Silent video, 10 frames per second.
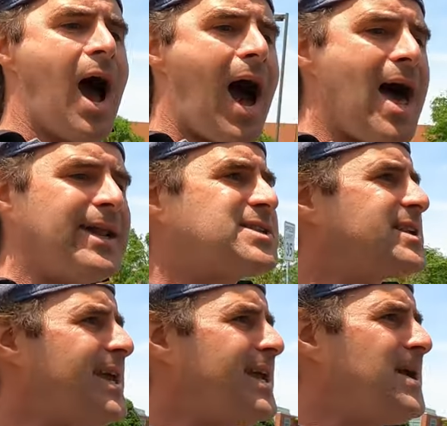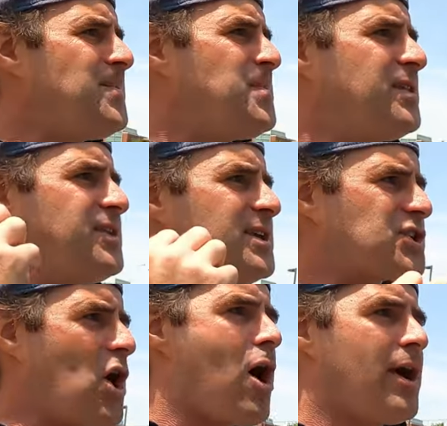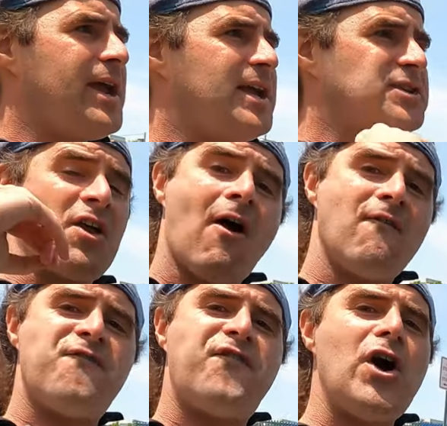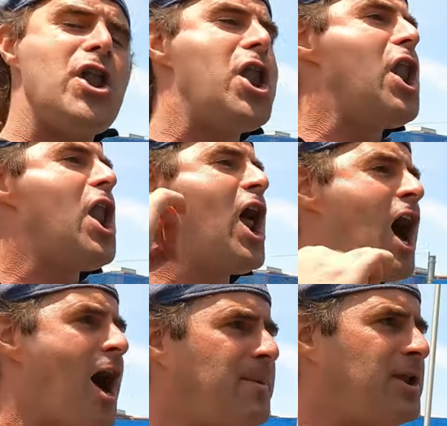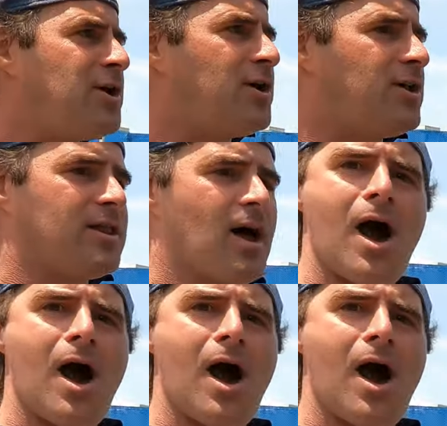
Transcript: Honestly, this car is phenomenal.